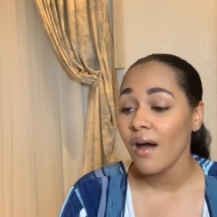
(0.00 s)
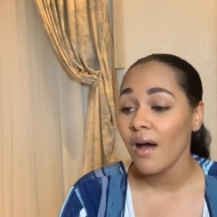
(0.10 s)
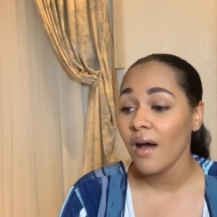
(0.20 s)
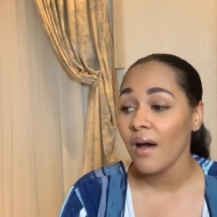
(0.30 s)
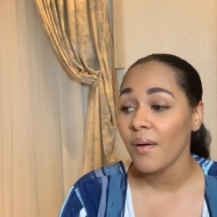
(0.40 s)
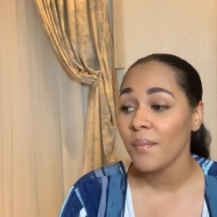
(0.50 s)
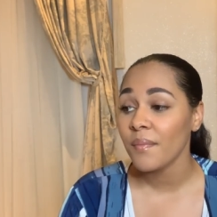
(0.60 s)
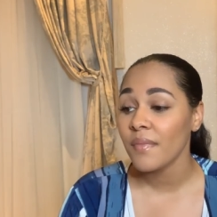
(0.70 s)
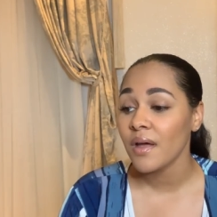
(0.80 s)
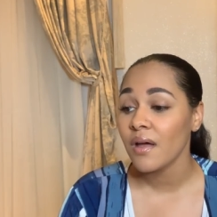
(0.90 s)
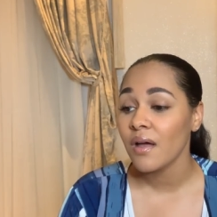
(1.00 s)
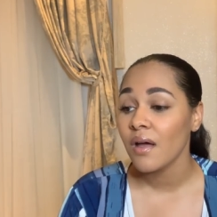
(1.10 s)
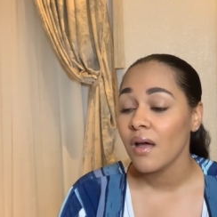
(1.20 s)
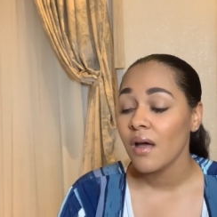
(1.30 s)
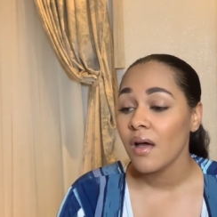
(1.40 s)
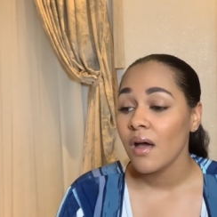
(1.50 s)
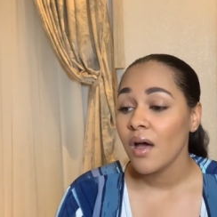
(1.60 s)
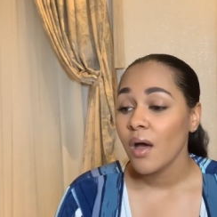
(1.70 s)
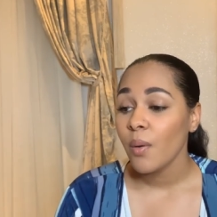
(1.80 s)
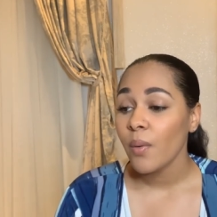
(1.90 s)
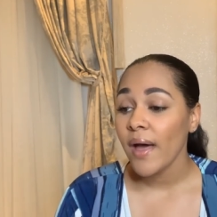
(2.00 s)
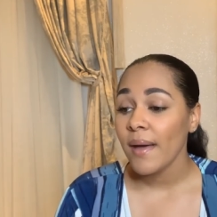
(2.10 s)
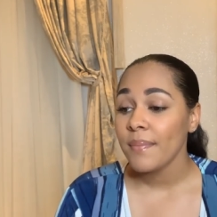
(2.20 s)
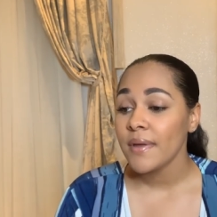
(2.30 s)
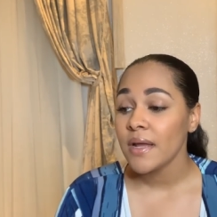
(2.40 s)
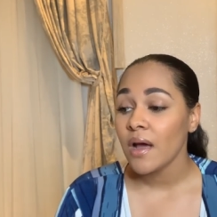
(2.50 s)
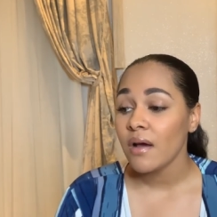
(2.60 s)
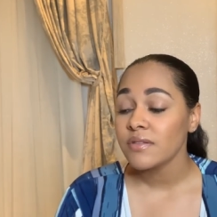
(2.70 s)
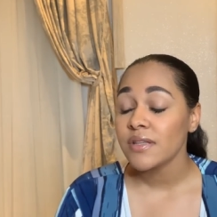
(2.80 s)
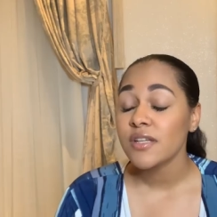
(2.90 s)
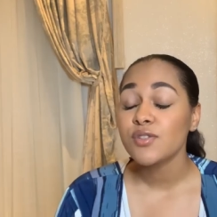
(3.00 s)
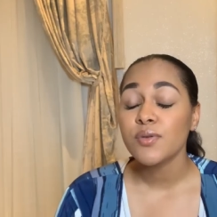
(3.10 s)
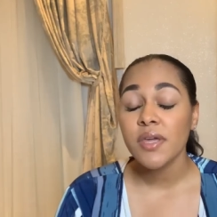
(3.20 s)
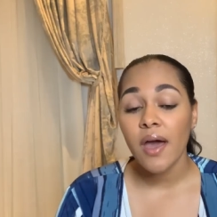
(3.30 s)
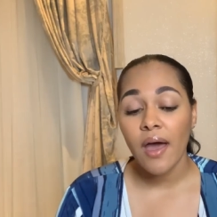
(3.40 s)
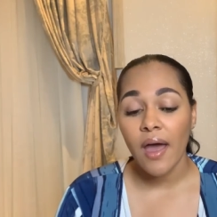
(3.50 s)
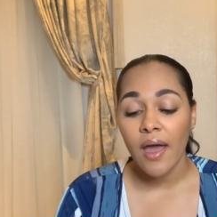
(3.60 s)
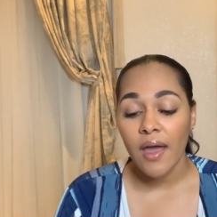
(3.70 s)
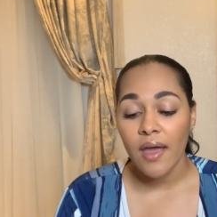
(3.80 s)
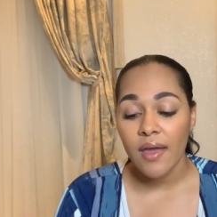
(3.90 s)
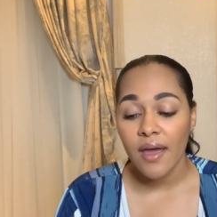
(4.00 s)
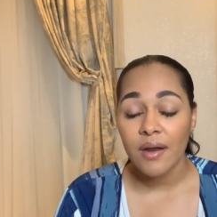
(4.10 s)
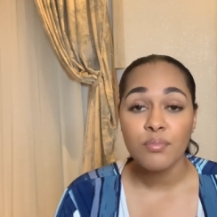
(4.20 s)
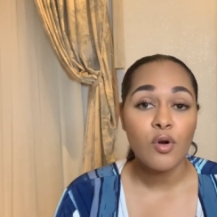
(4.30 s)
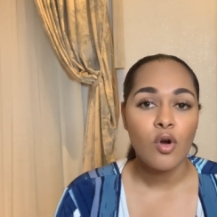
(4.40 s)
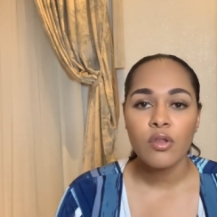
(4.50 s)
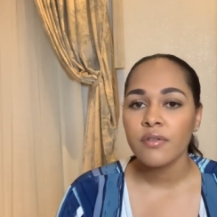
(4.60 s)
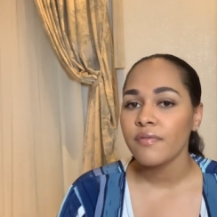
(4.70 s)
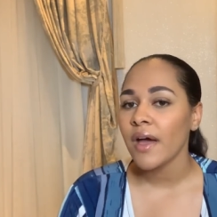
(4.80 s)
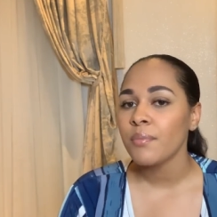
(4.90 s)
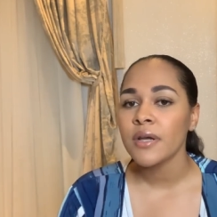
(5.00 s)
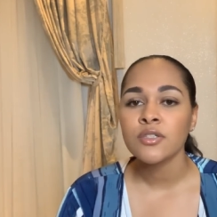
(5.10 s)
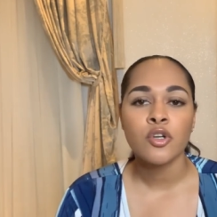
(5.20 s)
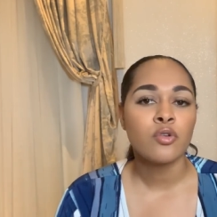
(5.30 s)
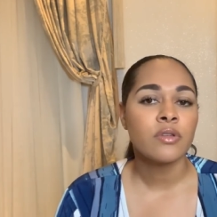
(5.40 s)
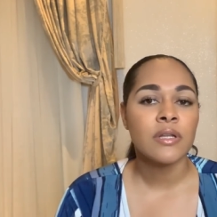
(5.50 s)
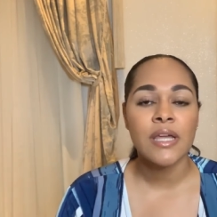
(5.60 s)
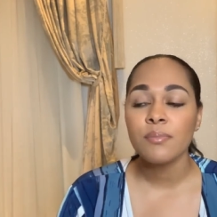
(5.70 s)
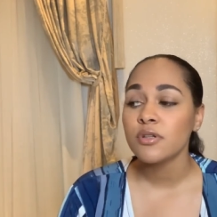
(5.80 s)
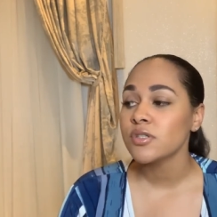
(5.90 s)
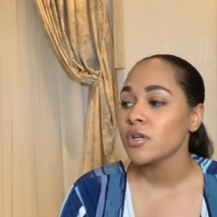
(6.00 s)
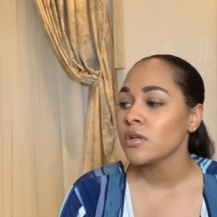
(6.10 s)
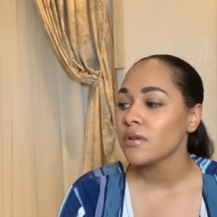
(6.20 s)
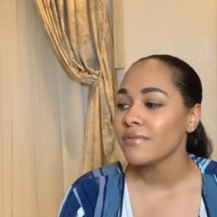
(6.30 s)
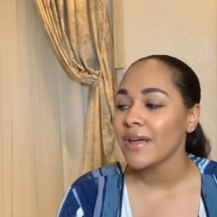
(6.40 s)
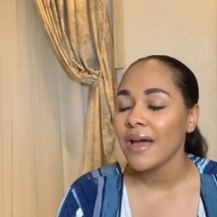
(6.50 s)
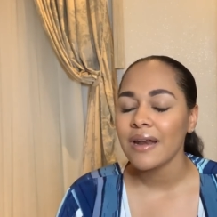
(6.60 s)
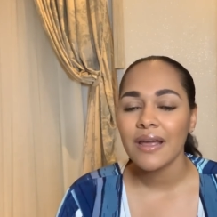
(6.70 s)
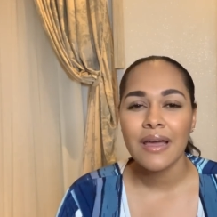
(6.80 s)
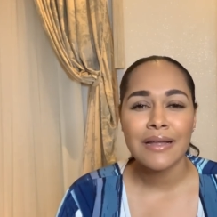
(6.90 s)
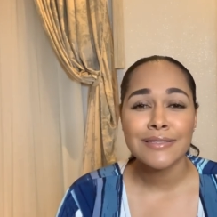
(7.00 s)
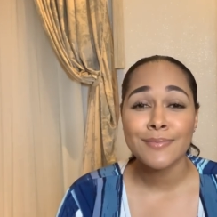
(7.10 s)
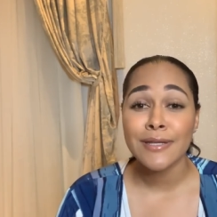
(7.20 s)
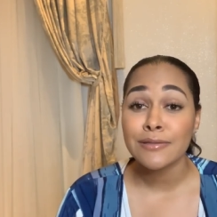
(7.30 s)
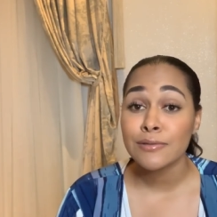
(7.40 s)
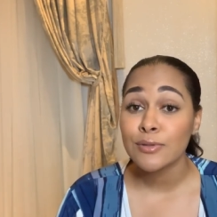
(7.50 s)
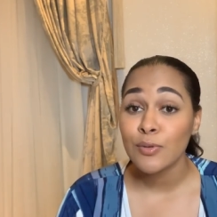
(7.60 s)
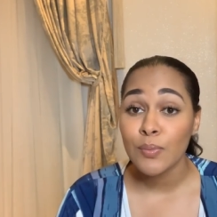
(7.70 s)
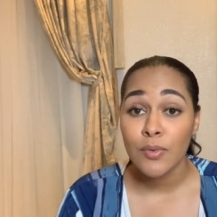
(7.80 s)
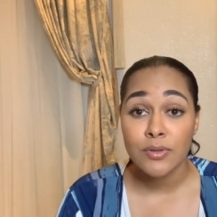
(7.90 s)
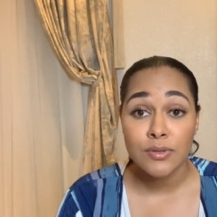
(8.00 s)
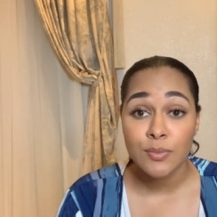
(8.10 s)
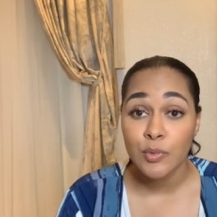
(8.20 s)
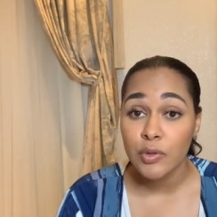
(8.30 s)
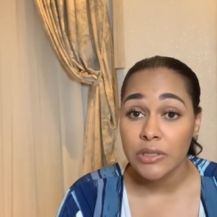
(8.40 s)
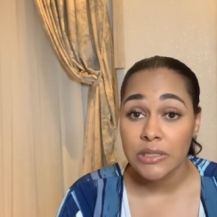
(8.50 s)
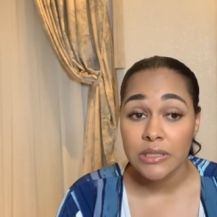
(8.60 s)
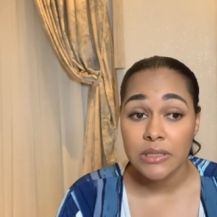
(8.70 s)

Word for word: Um, what happened after that? So yeah, I had bought all the fabric, done all the labels, done all of that, and I had spent so much money.